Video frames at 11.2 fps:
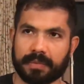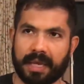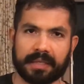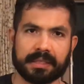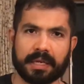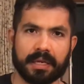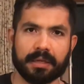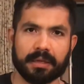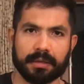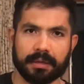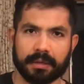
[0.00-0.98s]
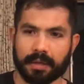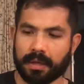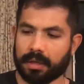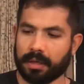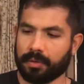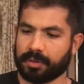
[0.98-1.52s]
X King.
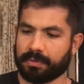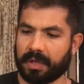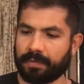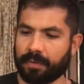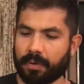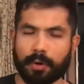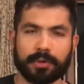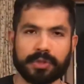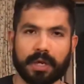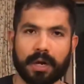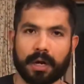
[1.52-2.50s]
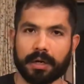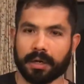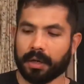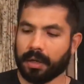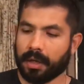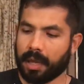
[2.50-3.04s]
It was made for OCR,
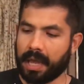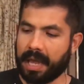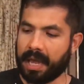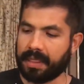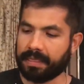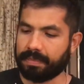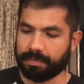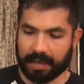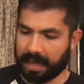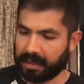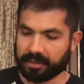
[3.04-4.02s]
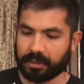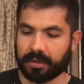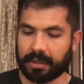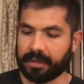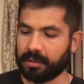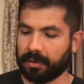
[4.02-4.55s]
and they had a
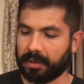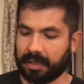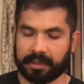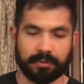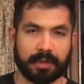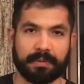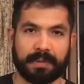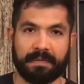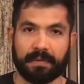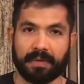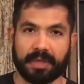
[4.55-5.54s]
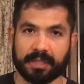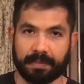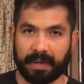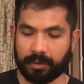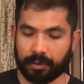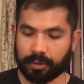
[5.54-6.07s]
solid insole, and that's one of my favorite things
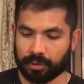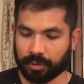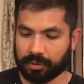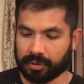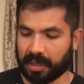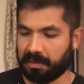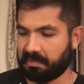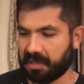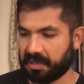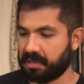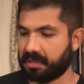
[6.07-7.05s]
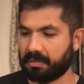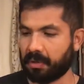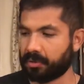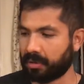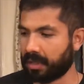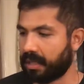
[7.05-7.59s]
about those shoes. And this is
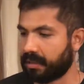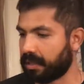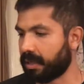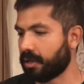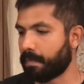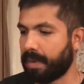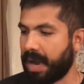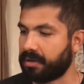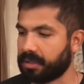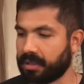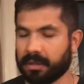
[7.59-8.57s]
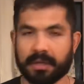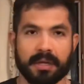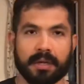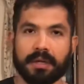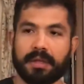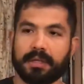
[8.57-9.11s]
also the case. Like in comparison,
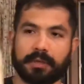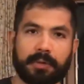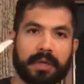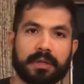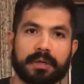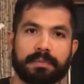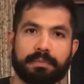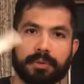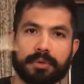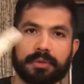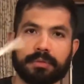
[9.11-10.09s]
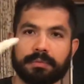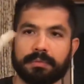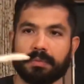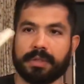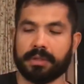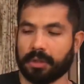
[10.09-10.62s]
this is a regular boot
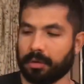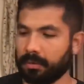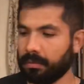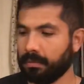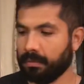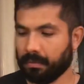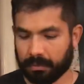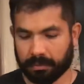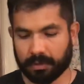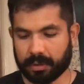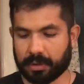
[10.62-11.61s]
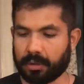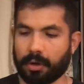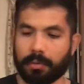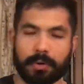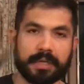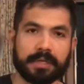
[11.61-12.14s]
insole. These are the
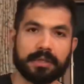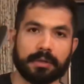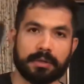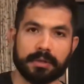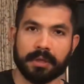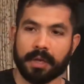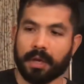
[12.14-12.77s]
GORUCK insoles.